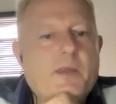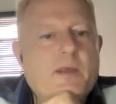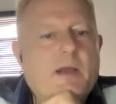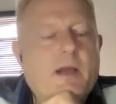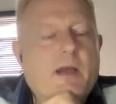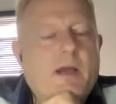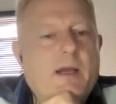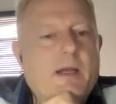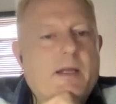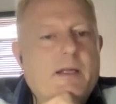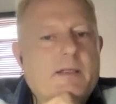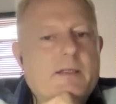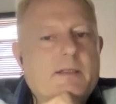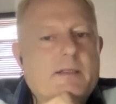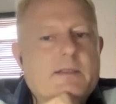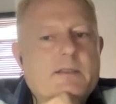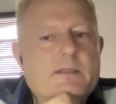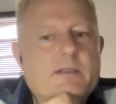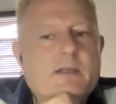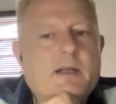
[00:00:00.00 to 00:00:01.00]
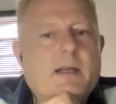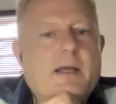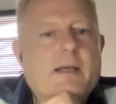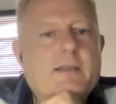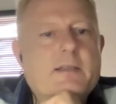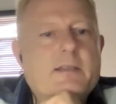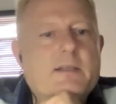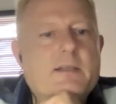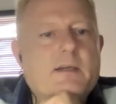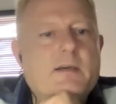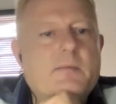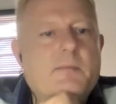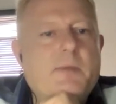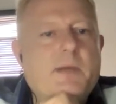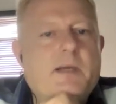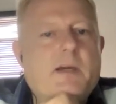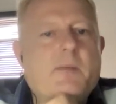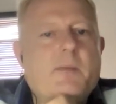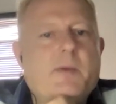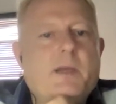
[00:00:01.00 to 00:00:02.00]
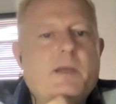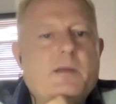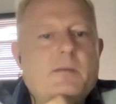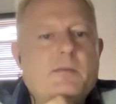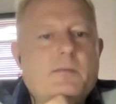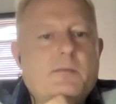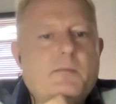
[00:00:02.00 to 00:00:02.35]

and Alexa becoming